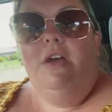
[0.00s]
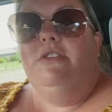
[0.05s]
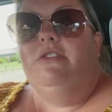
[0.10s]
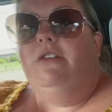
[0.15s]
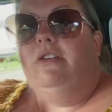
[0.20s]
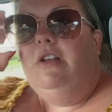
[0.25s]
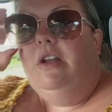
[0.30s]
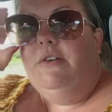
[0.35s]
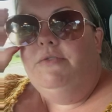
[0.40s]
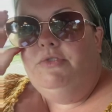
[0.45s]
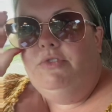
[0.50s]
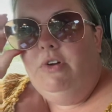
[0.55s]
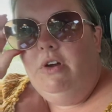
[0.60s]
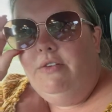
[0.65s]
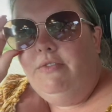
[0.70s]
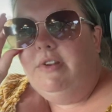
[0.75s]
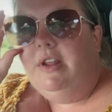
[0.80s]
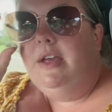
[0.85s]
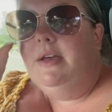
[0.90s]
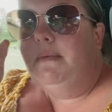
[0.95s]
I do love
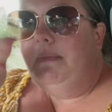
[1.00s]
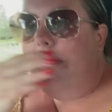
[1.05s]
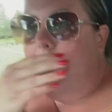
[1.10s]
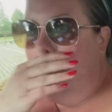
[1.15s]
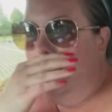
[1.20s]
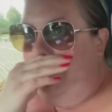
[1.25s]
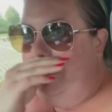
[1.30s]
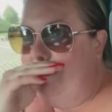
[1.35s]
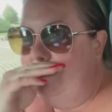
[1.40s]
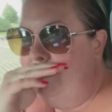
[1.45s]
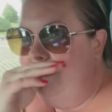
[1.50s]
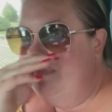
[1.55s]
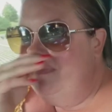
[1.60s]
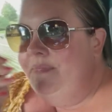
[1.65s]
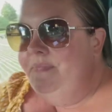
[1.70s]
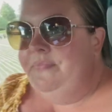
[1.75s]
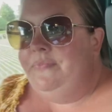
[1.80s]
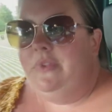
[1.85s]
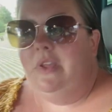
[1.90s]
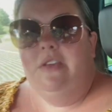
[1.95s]
driving it. You can see up my boob.